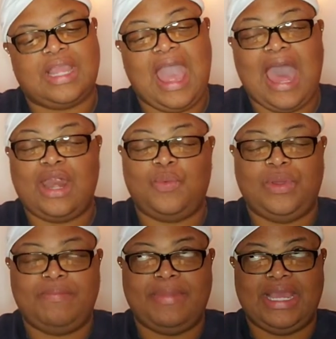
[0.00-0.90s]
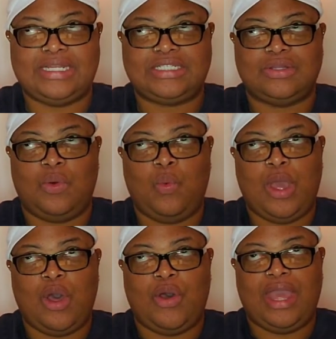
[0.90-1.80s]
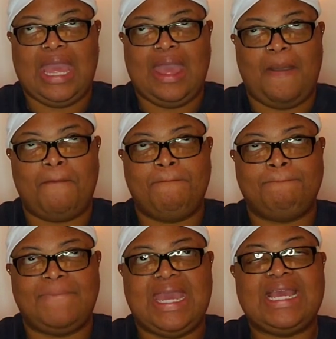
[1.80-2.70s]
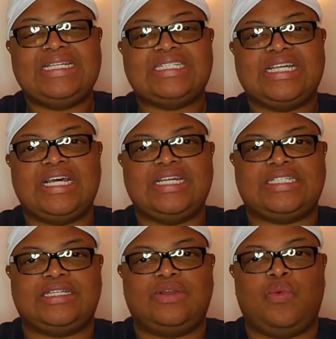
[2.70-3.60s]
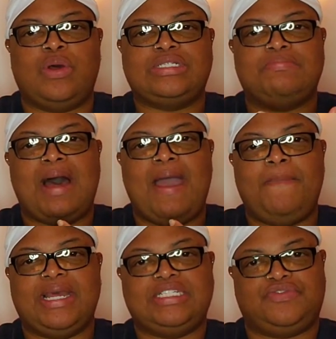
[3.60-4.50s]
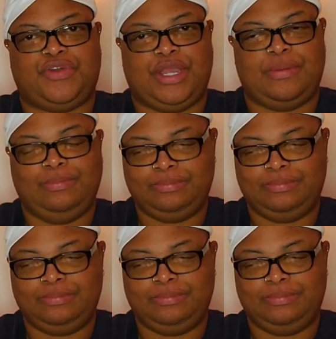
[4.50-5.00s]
How did we meet? Well, his cousin was my best friend.